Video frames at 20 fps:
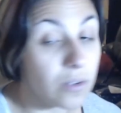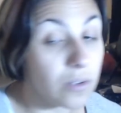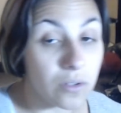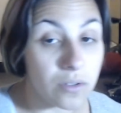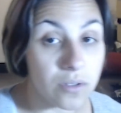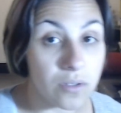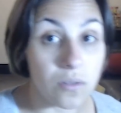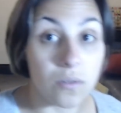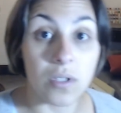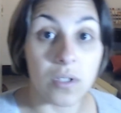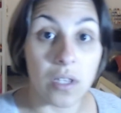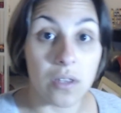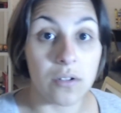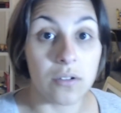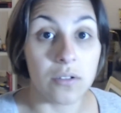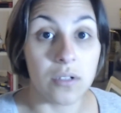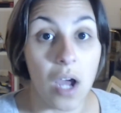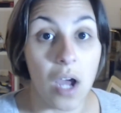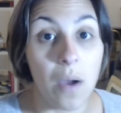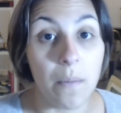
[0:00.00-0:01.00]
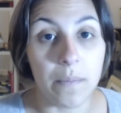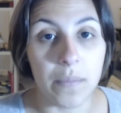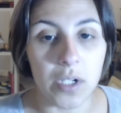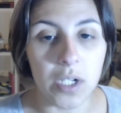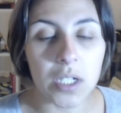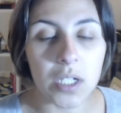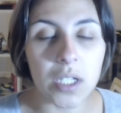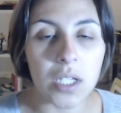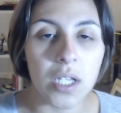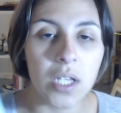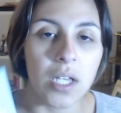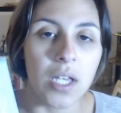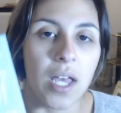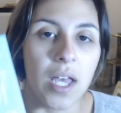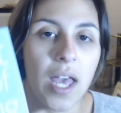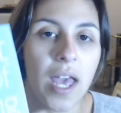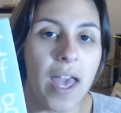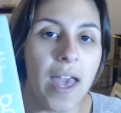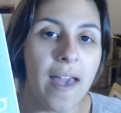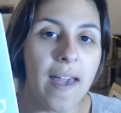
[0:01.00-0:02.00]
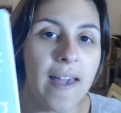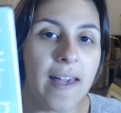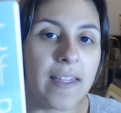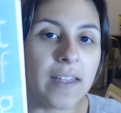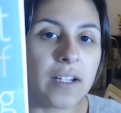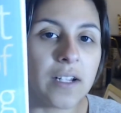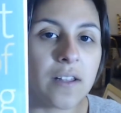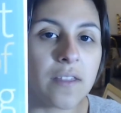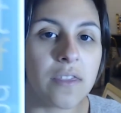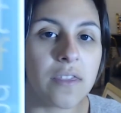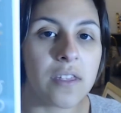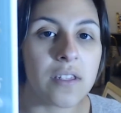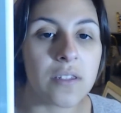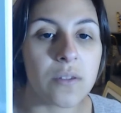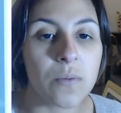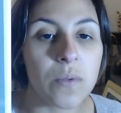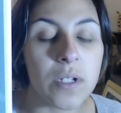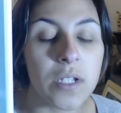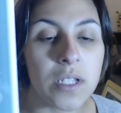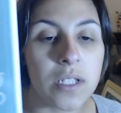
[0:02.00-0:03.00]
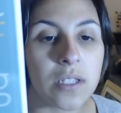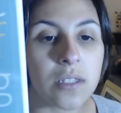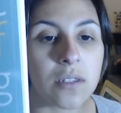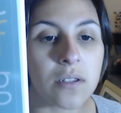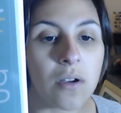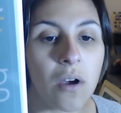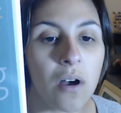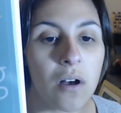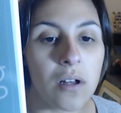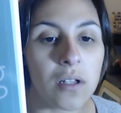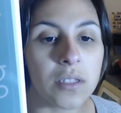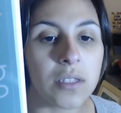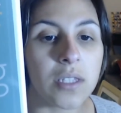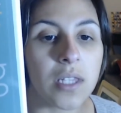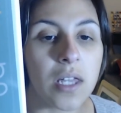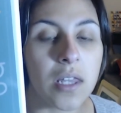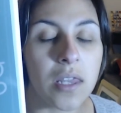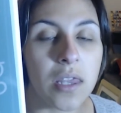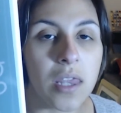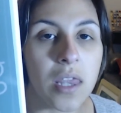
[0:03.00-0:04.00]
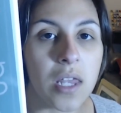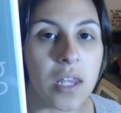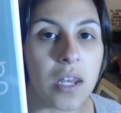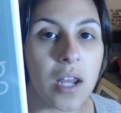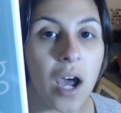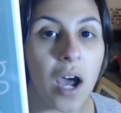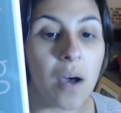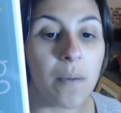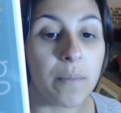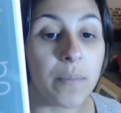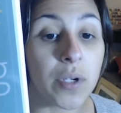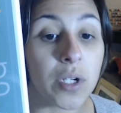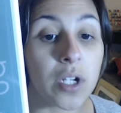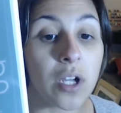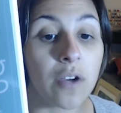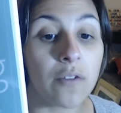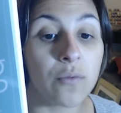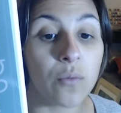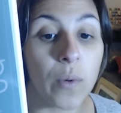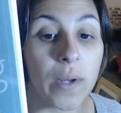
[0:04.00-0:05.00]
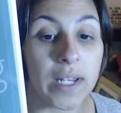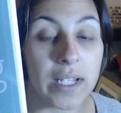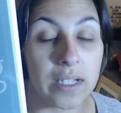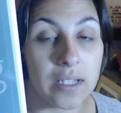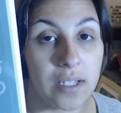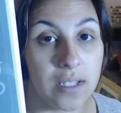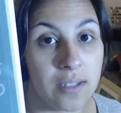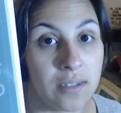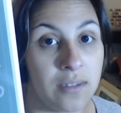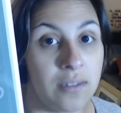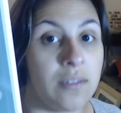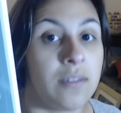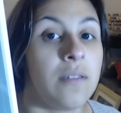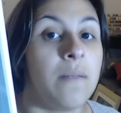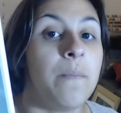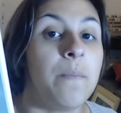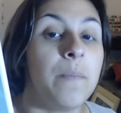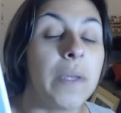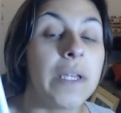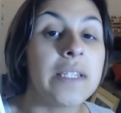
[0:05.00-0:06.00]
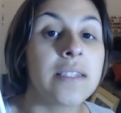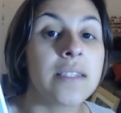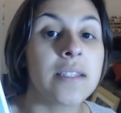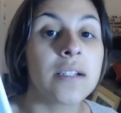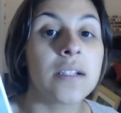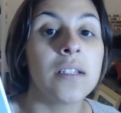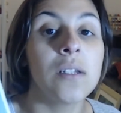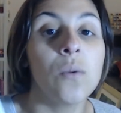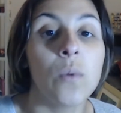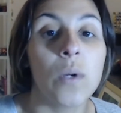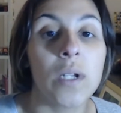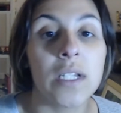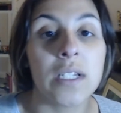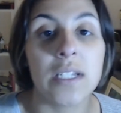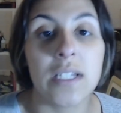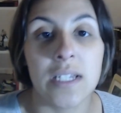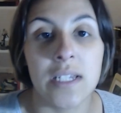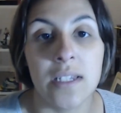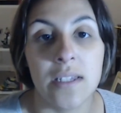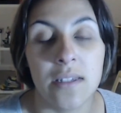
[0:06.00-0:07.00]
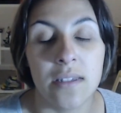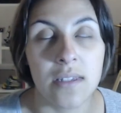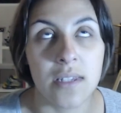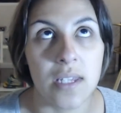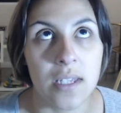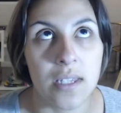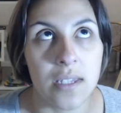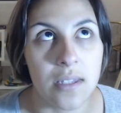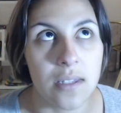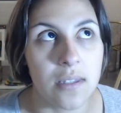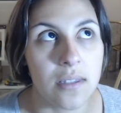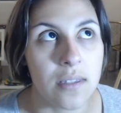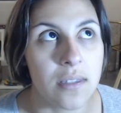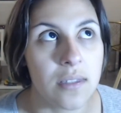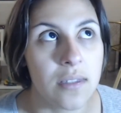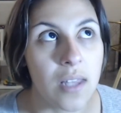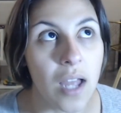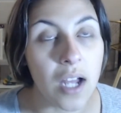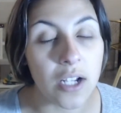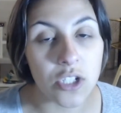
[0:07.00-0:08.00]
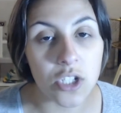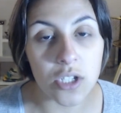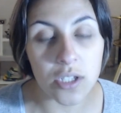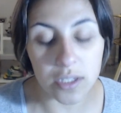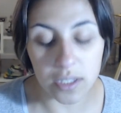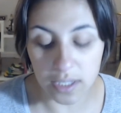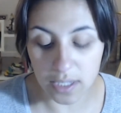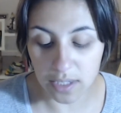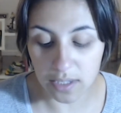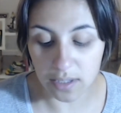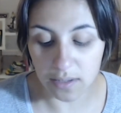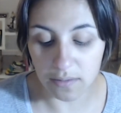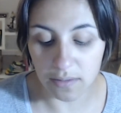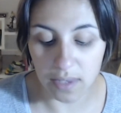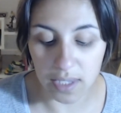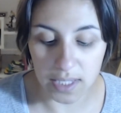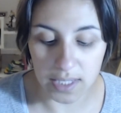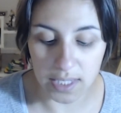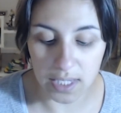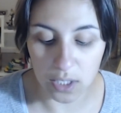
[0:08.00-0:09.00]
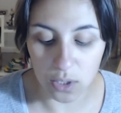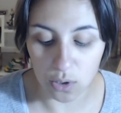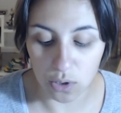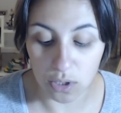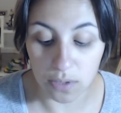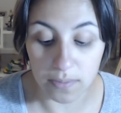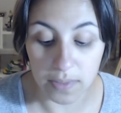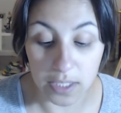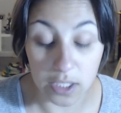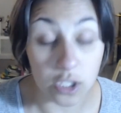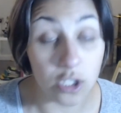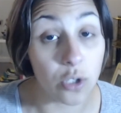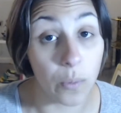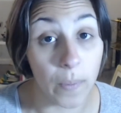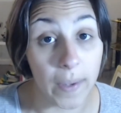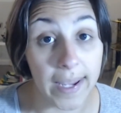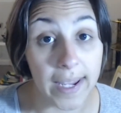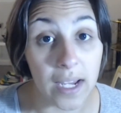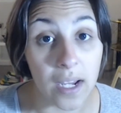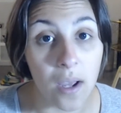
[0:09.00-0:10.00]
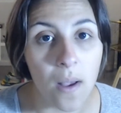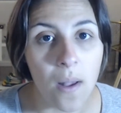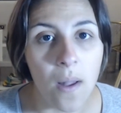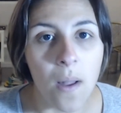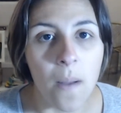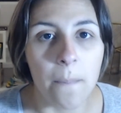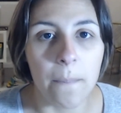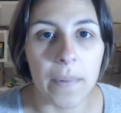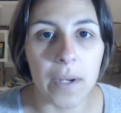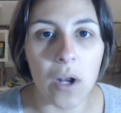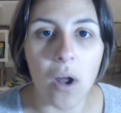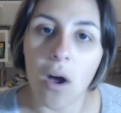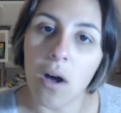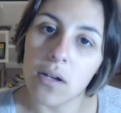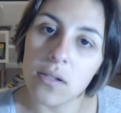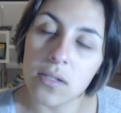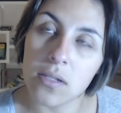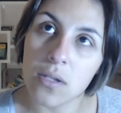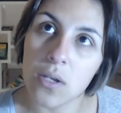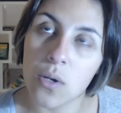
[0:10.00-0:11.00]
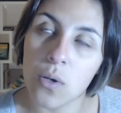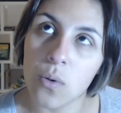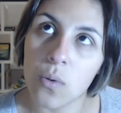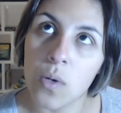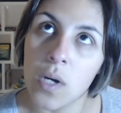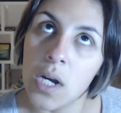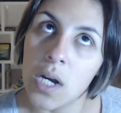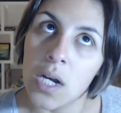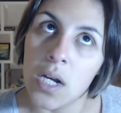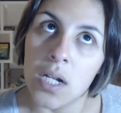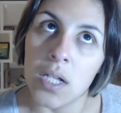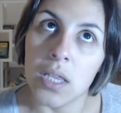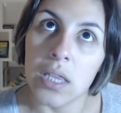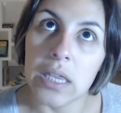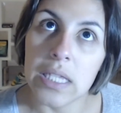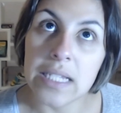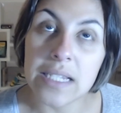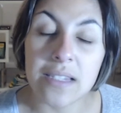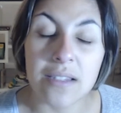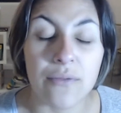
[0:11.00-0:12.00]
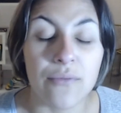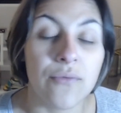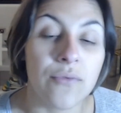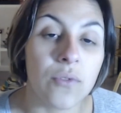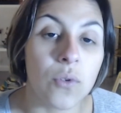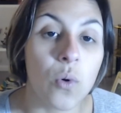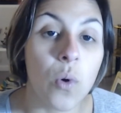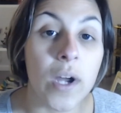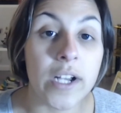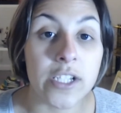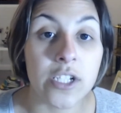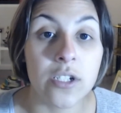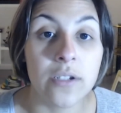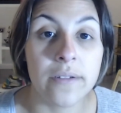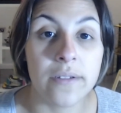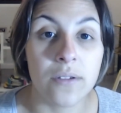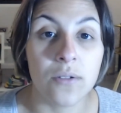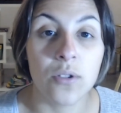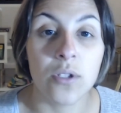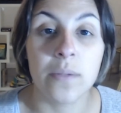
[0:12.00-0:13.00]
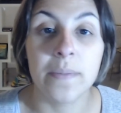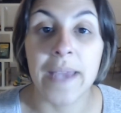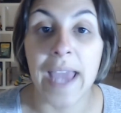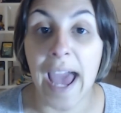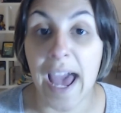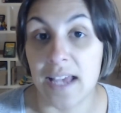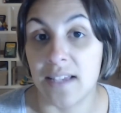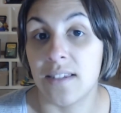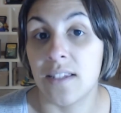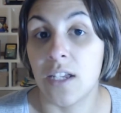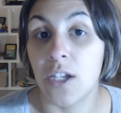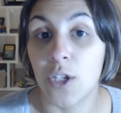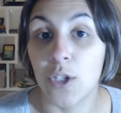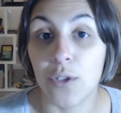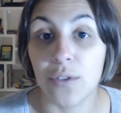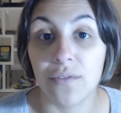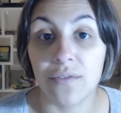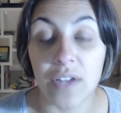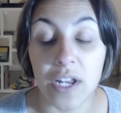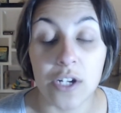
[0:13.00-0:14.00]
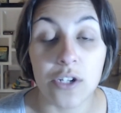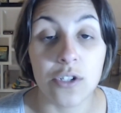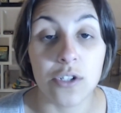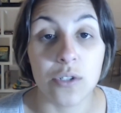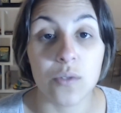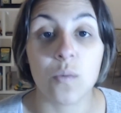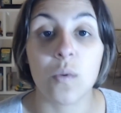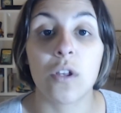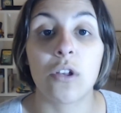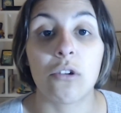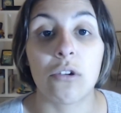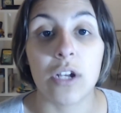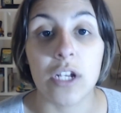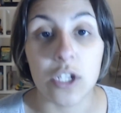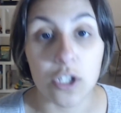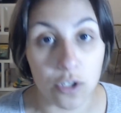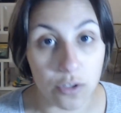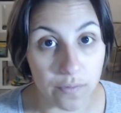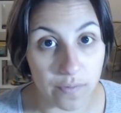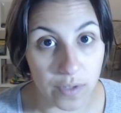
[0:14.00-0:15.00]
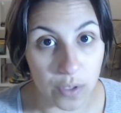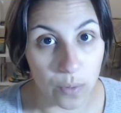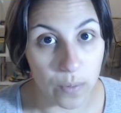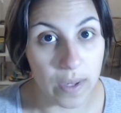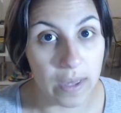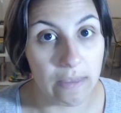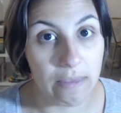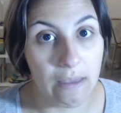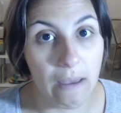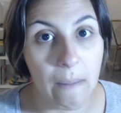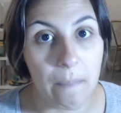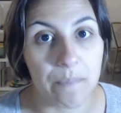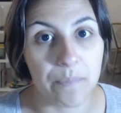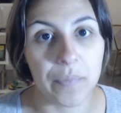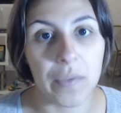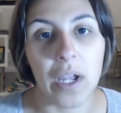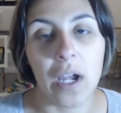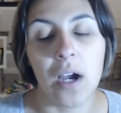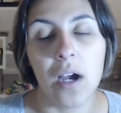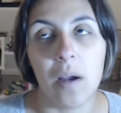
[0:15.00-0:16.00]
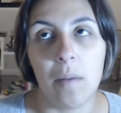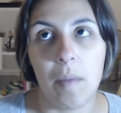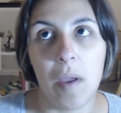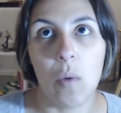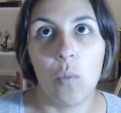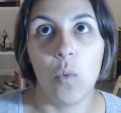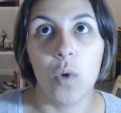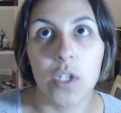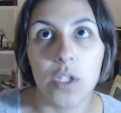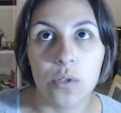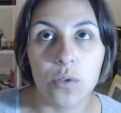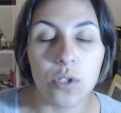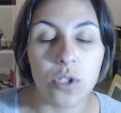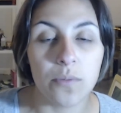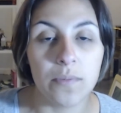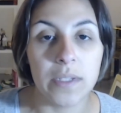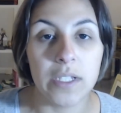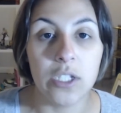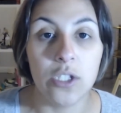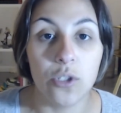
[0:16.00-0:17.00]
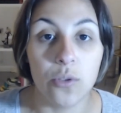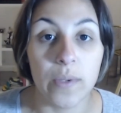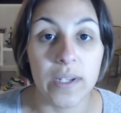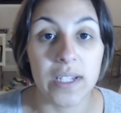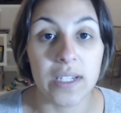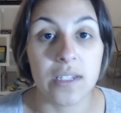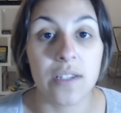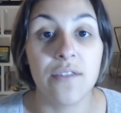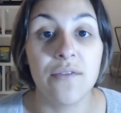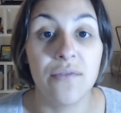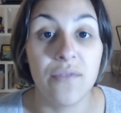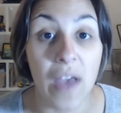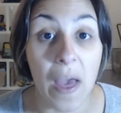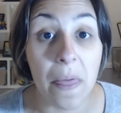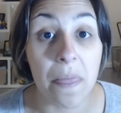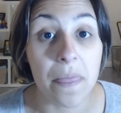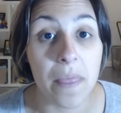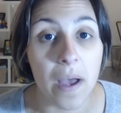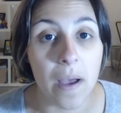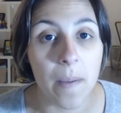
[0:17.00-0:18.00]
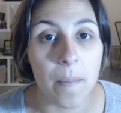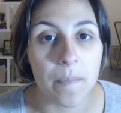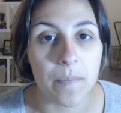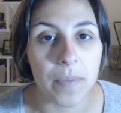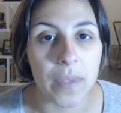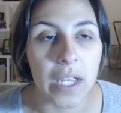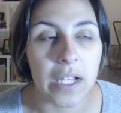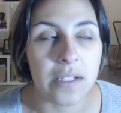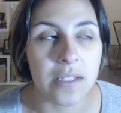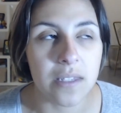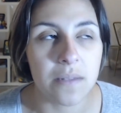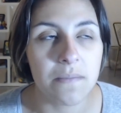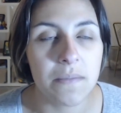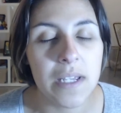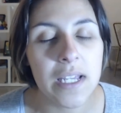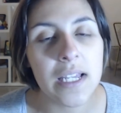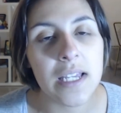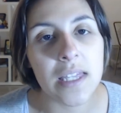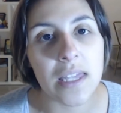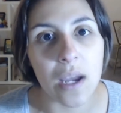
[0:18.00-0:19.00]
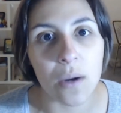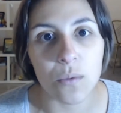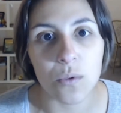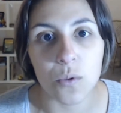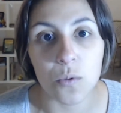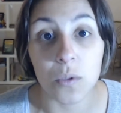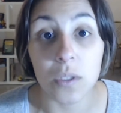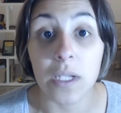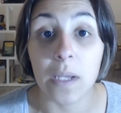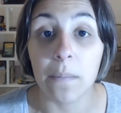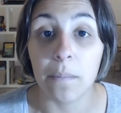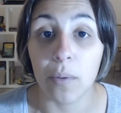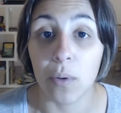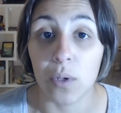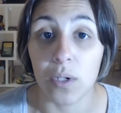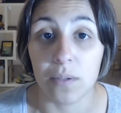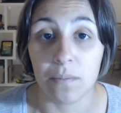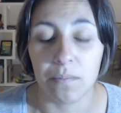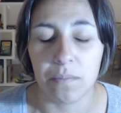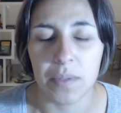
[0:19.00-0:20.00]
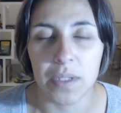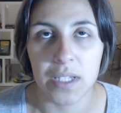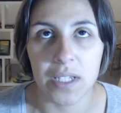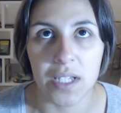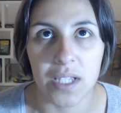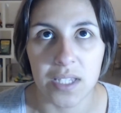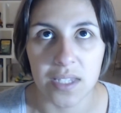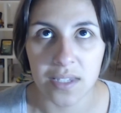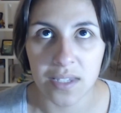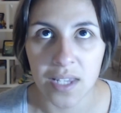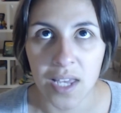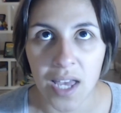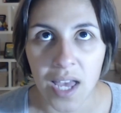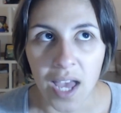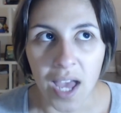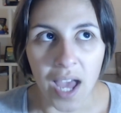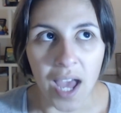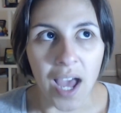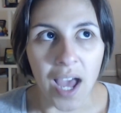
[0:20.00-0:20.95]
is also another Knot book and this one is called the Knot book of wedding lists and basically what it is is not just lists of things that you should be doing but also lists of questions you should be asking your vendors when you're interviewing them um, and what you should be doing to vet them. And to me, that was really important because